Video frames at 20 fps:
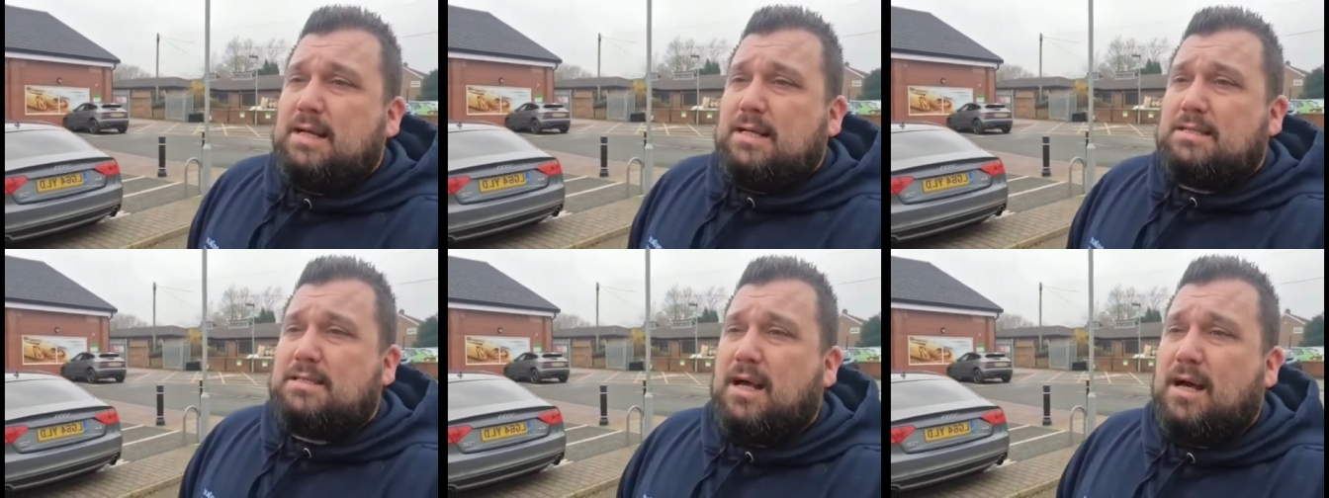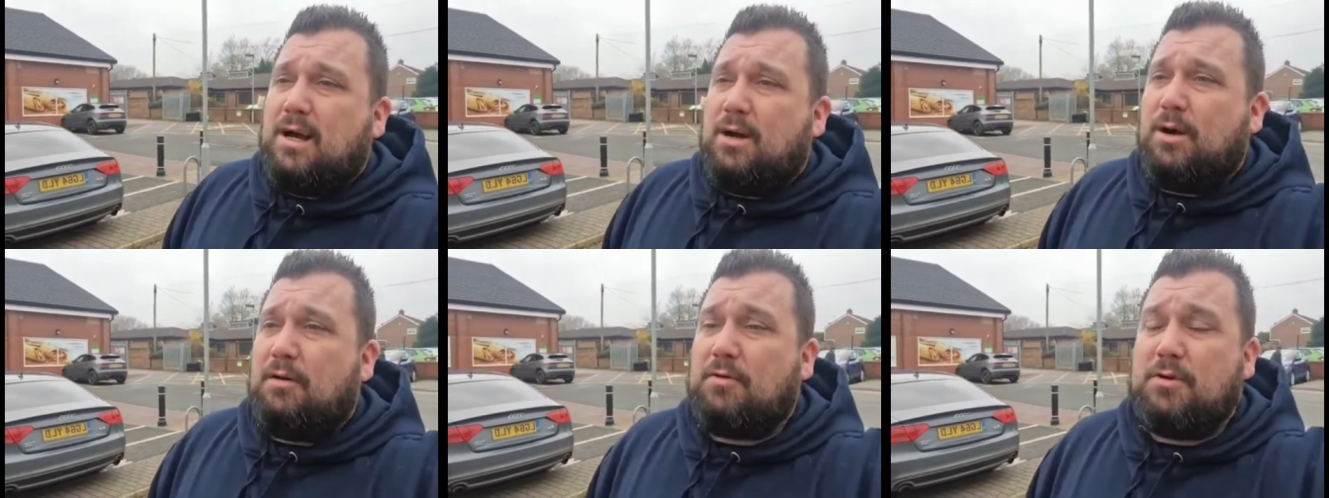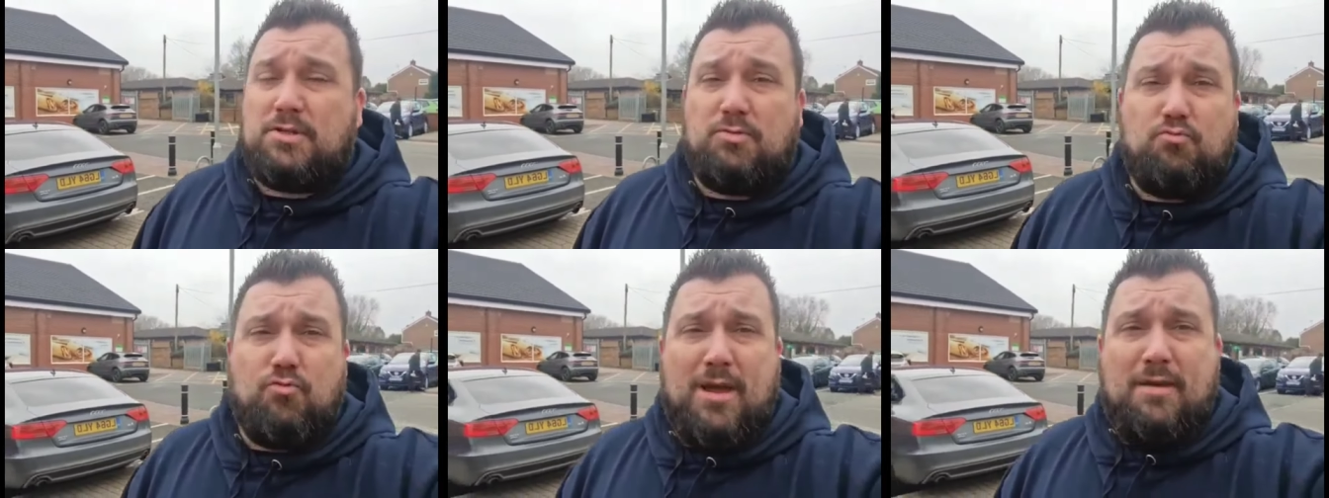So I've
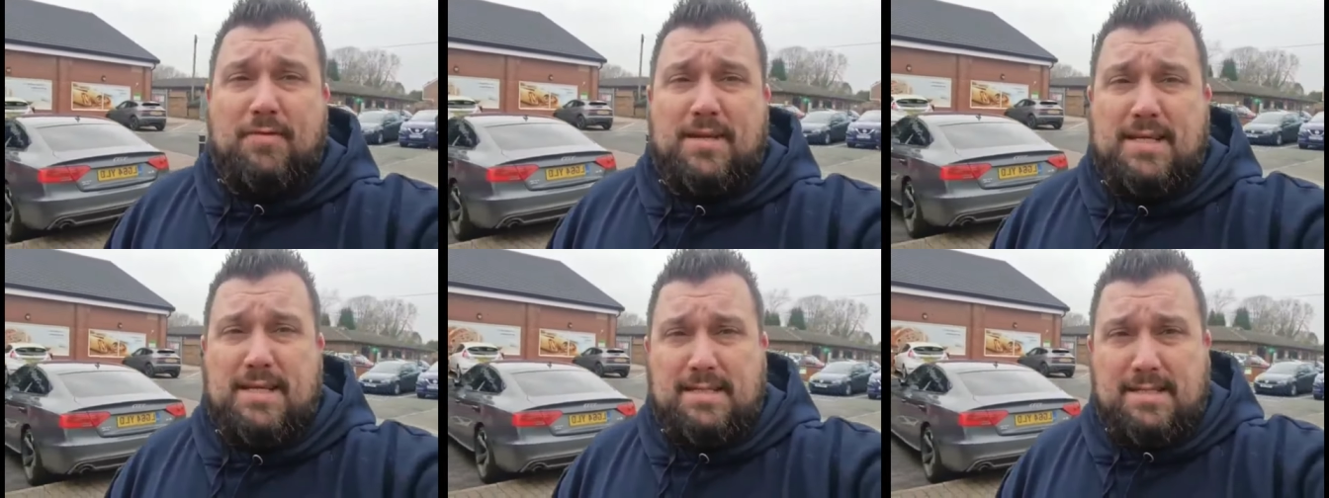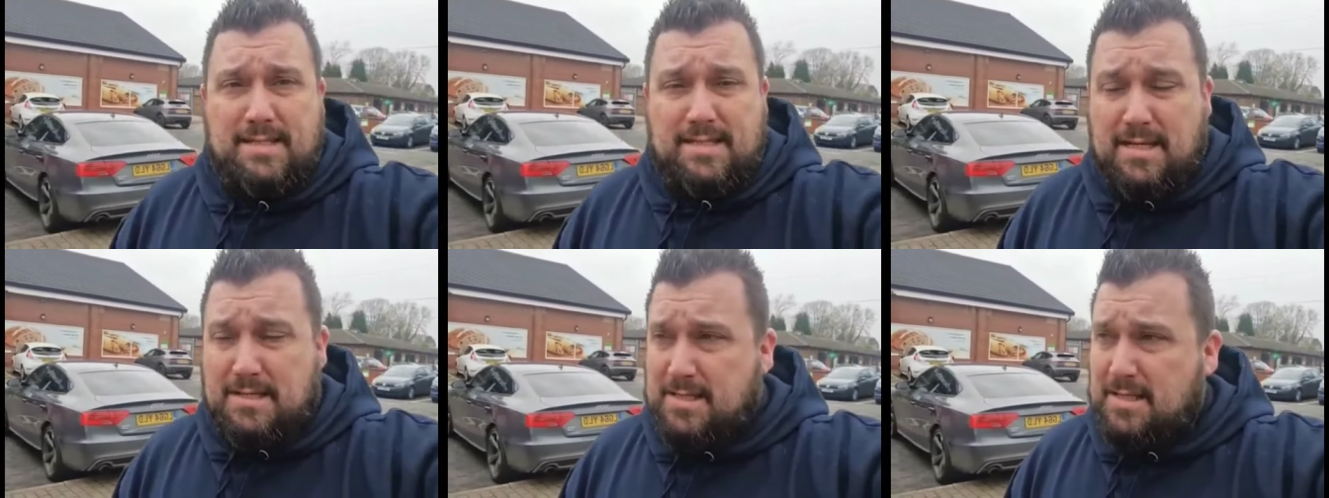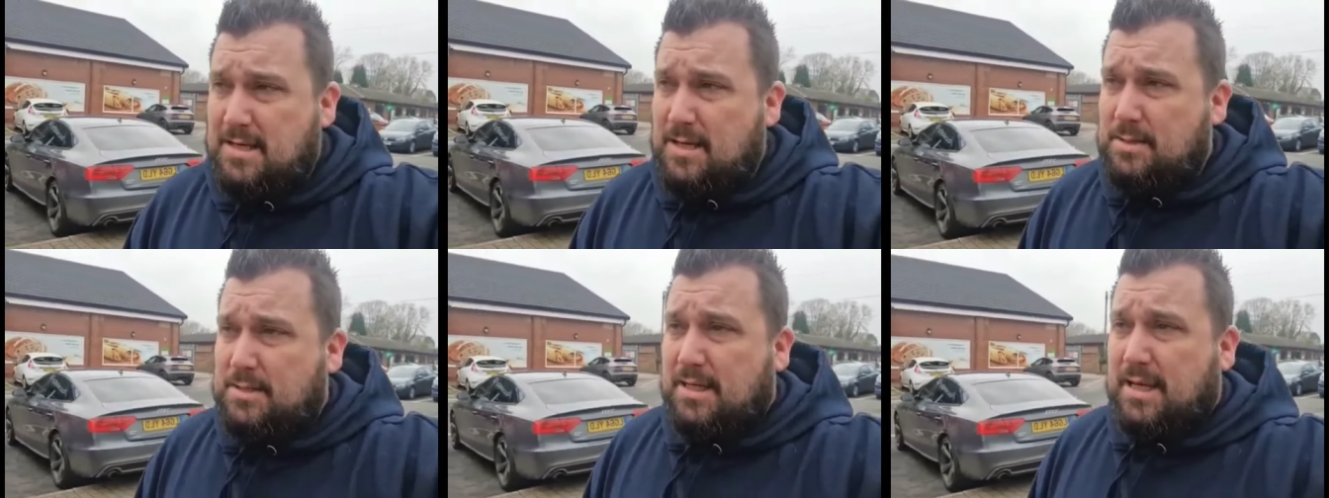got some revisits to do